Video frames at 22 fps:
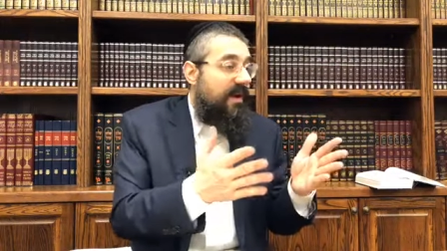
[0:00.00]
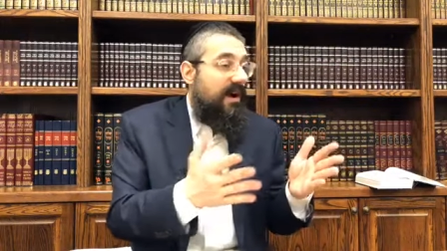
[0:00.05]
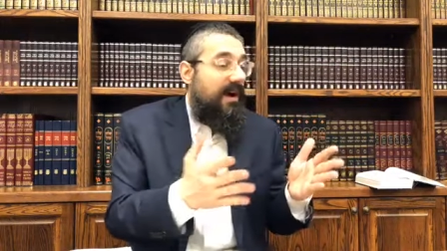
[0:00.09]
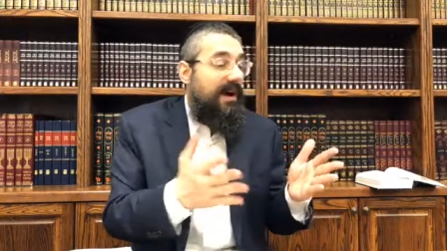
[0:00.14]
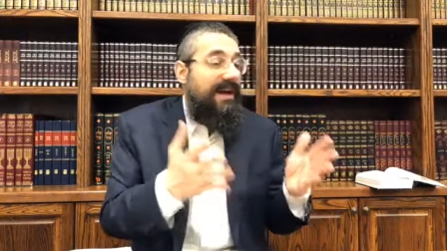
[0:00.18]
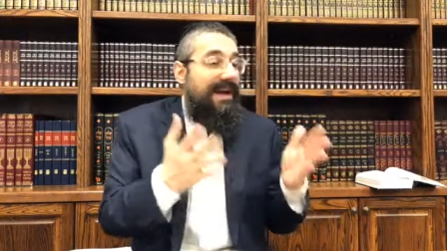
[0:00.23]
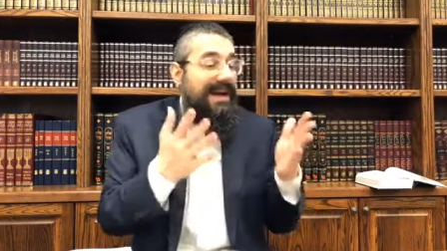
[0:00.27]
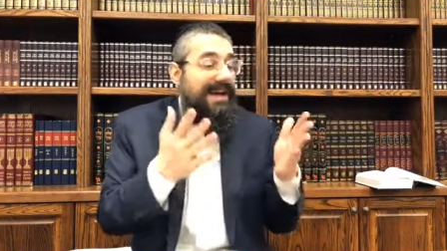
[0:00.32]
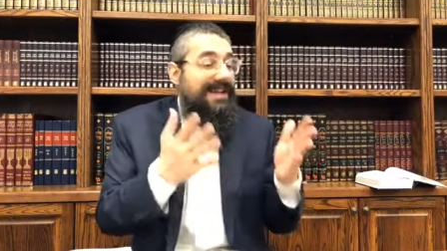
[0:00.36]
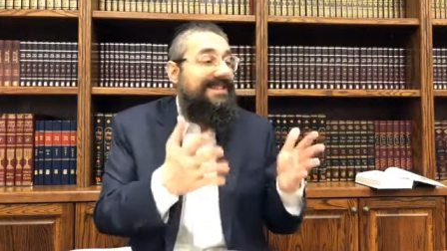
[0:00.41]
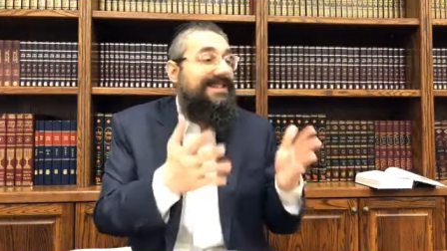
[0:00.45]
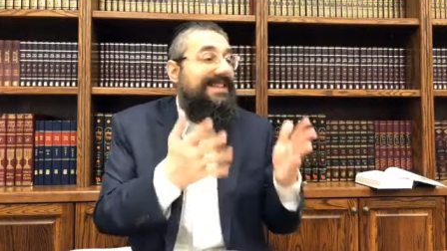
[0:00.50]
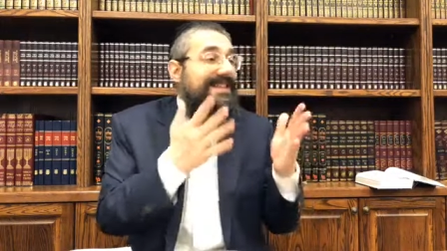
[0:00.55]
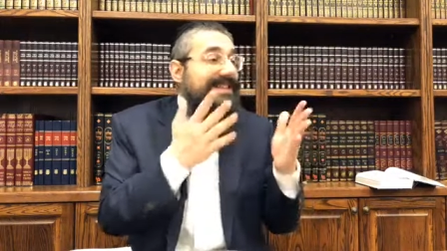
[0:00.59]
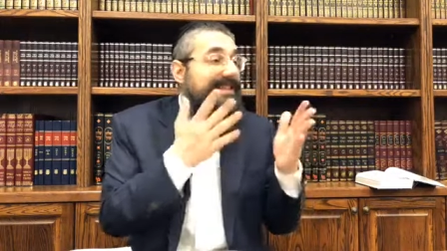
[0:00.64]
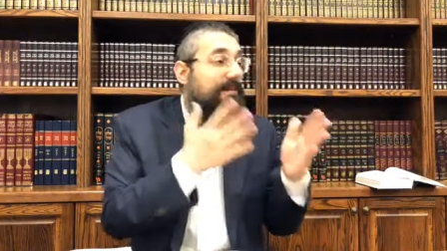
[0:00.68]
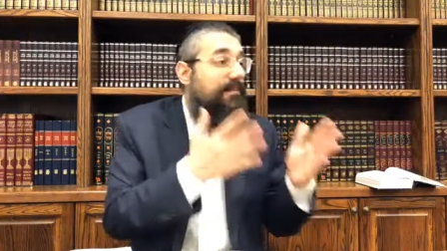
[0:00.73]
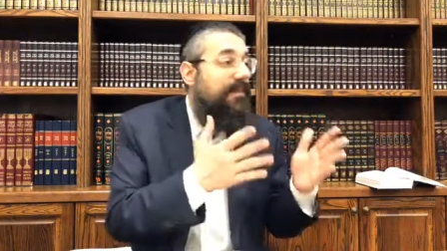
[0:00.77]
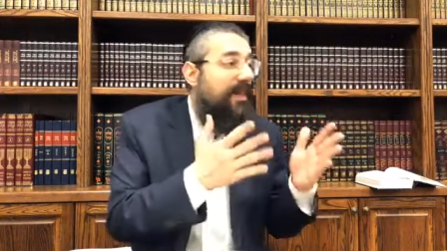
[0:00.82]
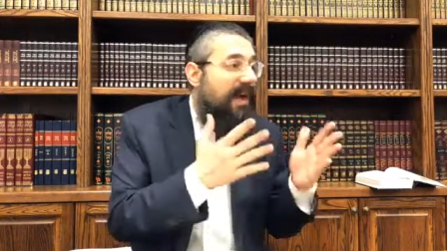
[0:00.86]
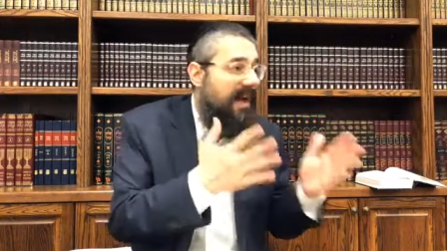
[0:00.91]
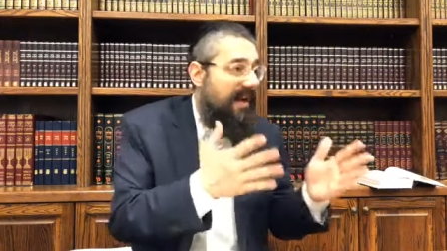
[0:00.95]
A constant
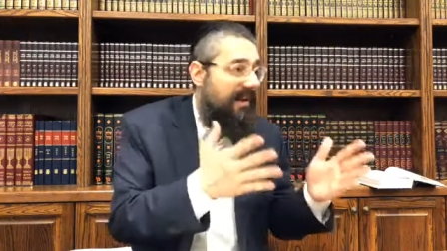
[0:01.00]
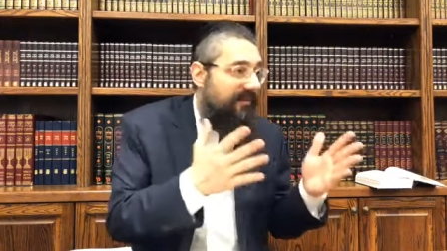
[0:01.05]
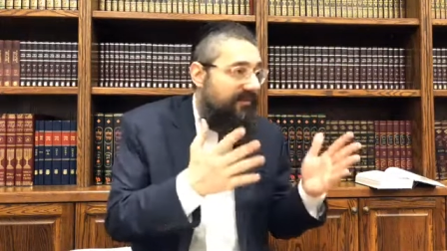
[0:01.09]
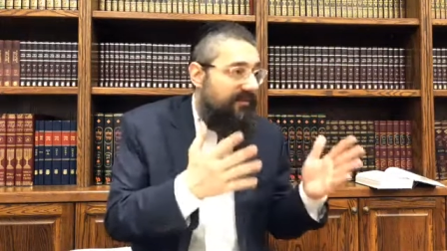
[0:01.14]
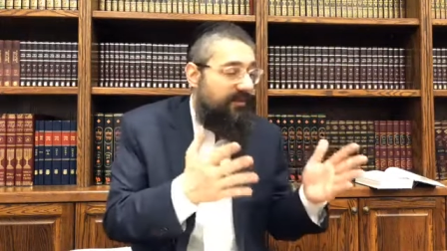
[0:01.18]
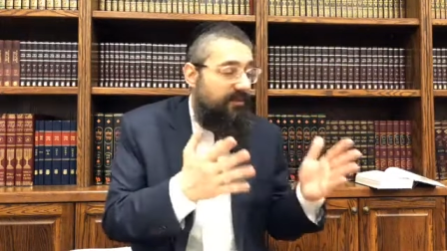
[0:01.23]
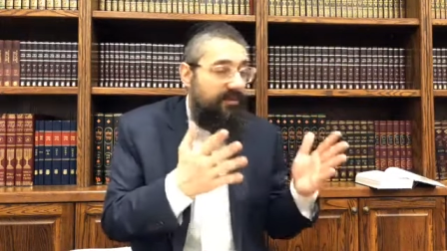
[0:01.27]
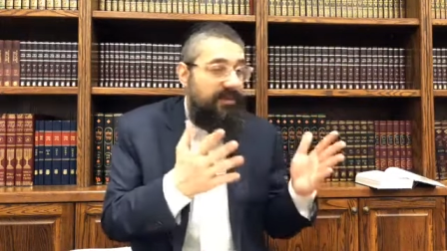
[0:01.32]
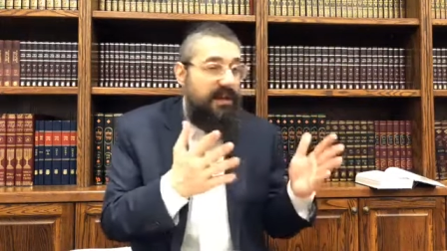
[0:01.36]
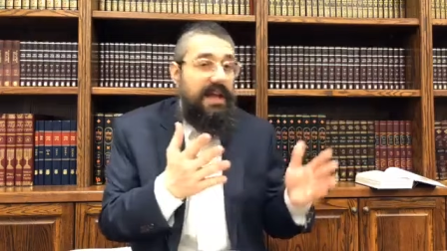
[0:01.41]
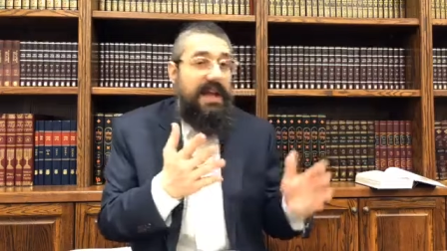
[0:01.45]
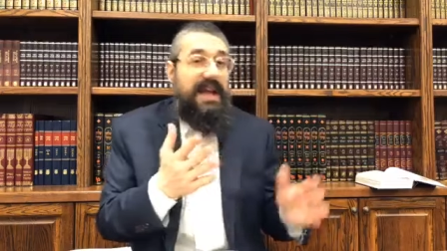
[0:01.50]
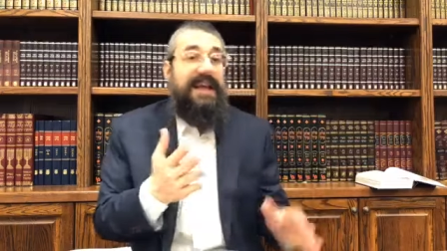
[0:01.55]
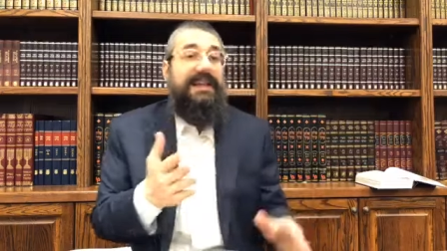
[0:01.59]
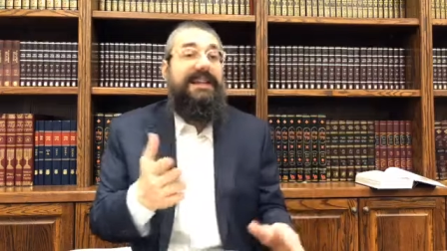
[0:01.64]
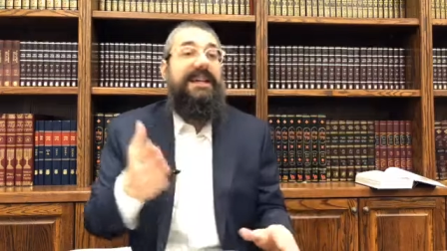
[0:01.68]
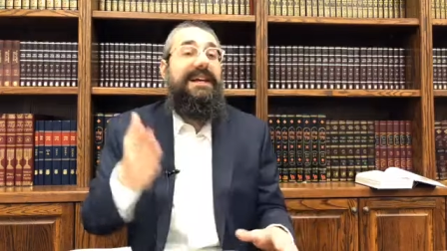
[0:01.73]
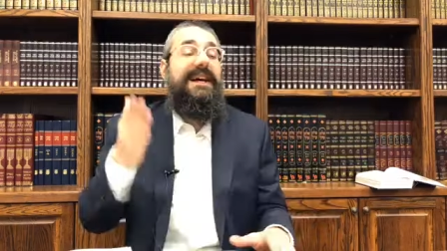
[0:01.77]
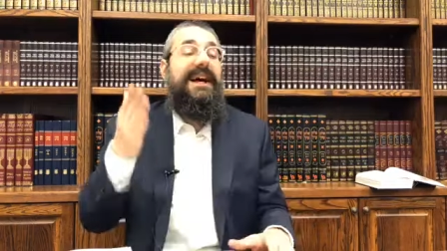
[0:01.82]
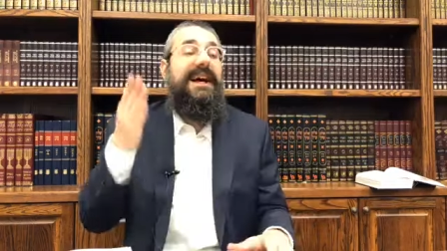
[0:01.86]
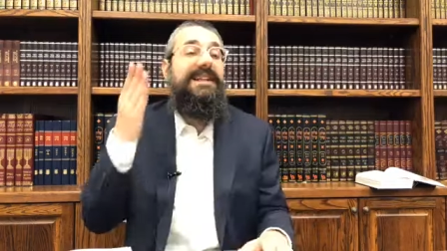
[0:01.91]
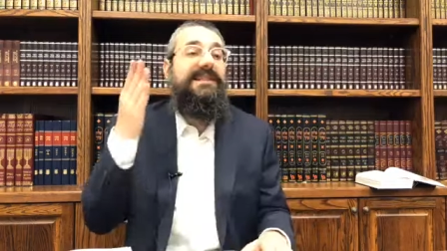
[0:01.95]
supply of fuel. And
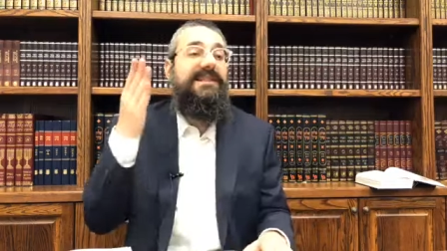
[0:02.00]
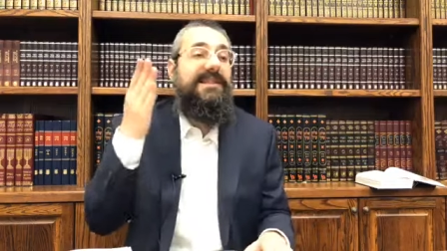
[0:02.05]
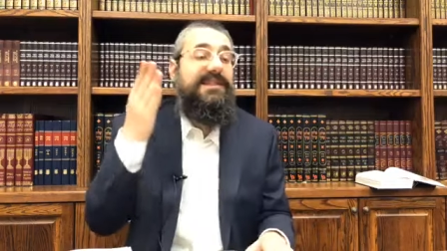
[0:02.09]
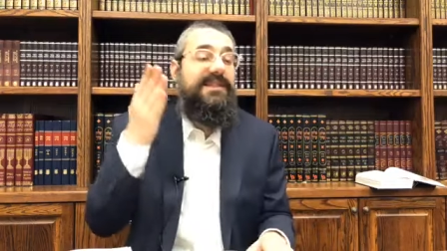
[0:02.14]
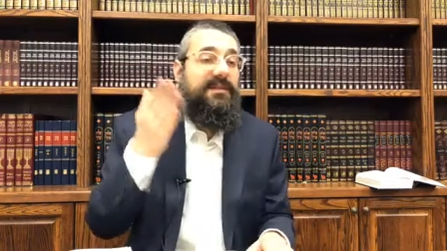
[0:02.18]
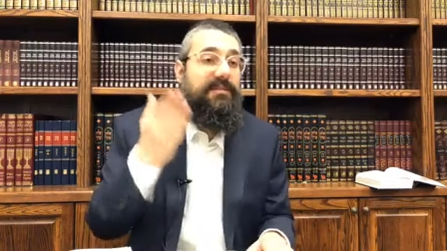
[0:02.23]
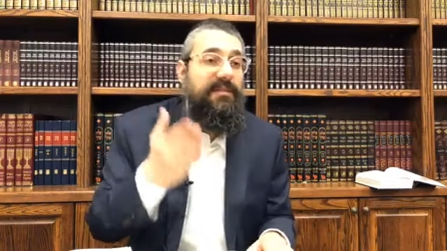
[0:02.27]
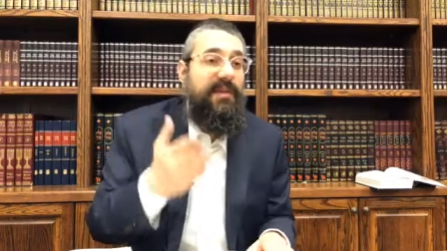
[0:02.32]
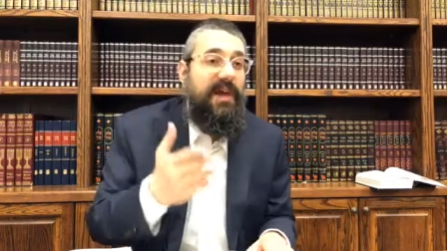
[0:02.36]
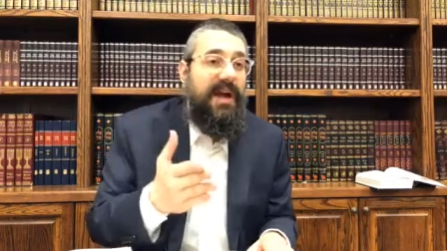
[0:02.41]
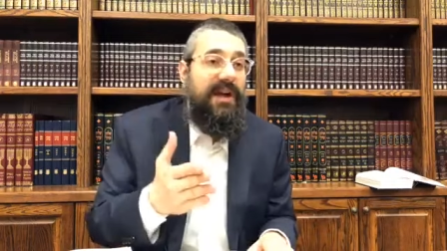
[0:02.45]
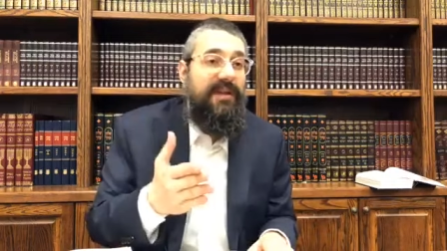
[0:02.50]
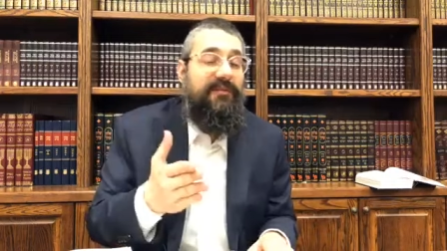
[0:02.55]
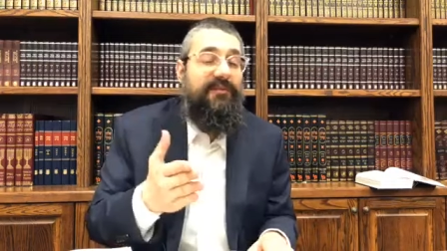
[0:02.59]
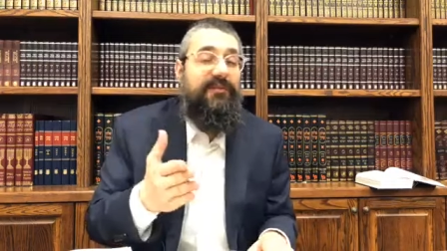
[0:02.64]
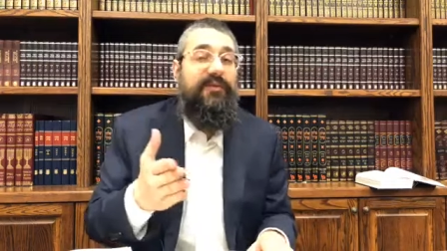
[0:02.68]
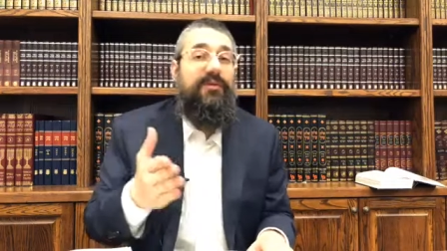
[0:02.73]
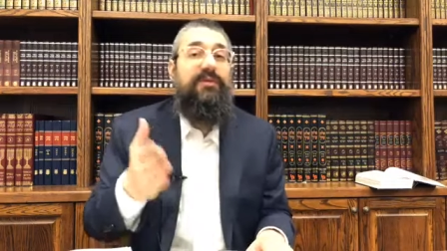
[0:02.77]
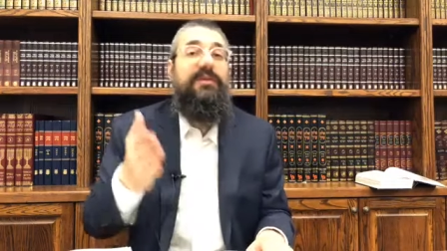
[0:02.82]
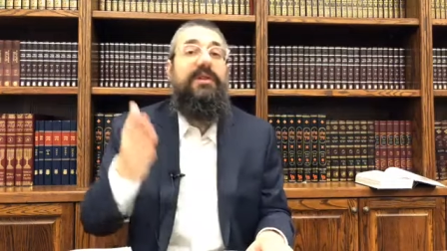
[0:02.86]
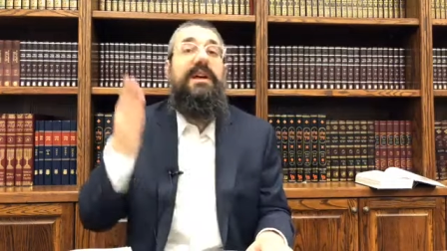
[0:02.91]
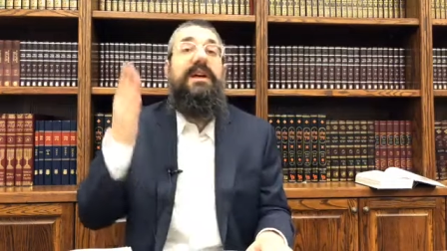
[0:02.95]
the constant supply of
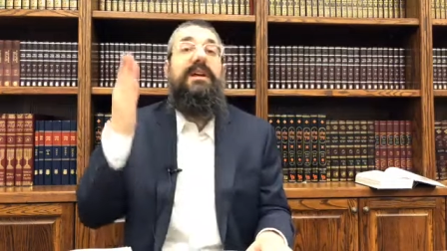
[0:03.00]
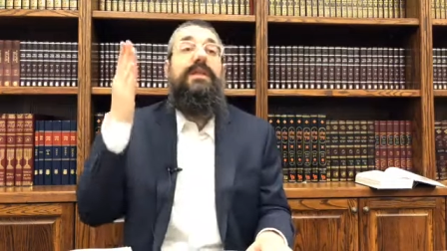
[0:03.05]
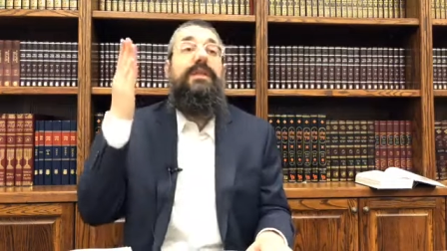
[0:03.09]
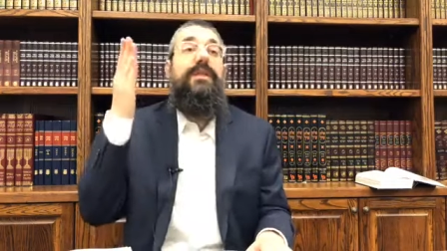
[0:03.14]
fuel,